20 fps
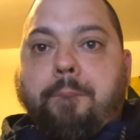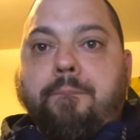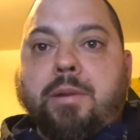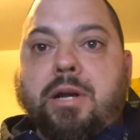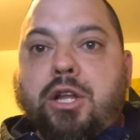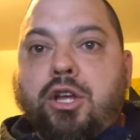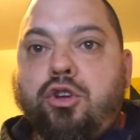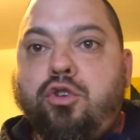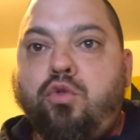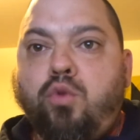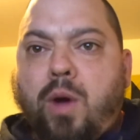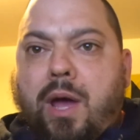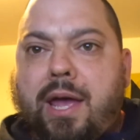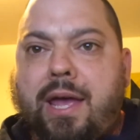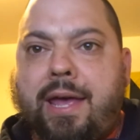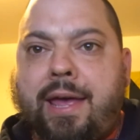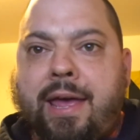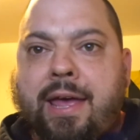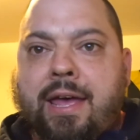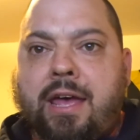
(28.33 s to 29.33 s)
blue
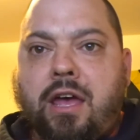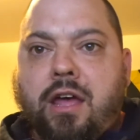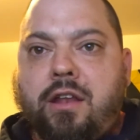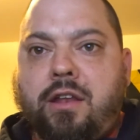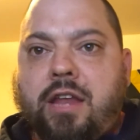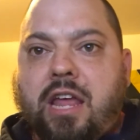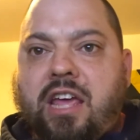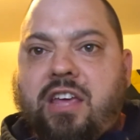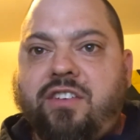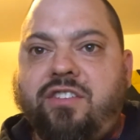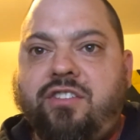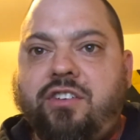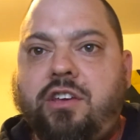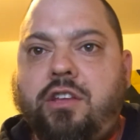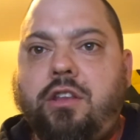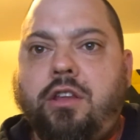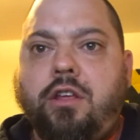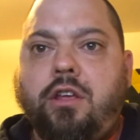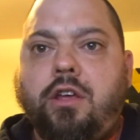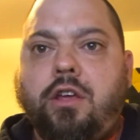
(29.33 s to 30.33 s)

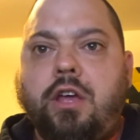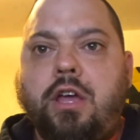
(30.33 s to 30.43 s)
nation,